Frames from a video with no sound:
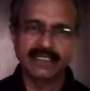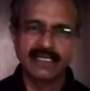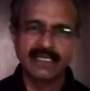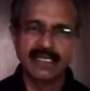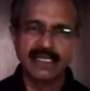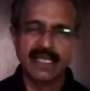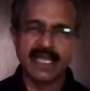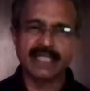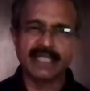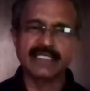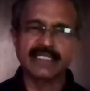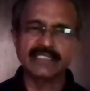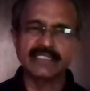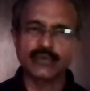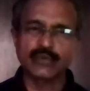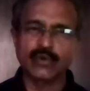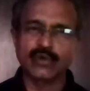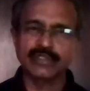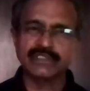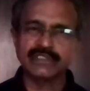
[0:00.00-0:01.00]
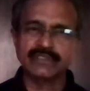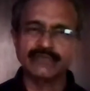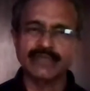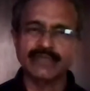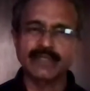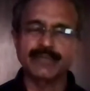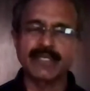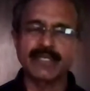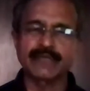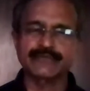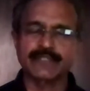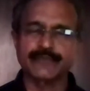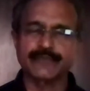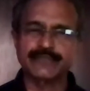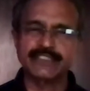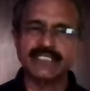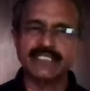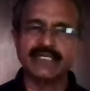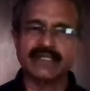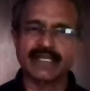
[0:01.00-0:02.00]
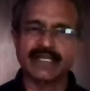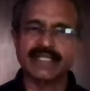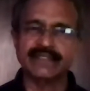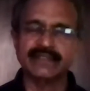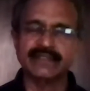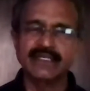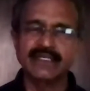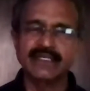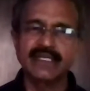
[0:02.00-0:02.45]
And this hose will be of sufficient length.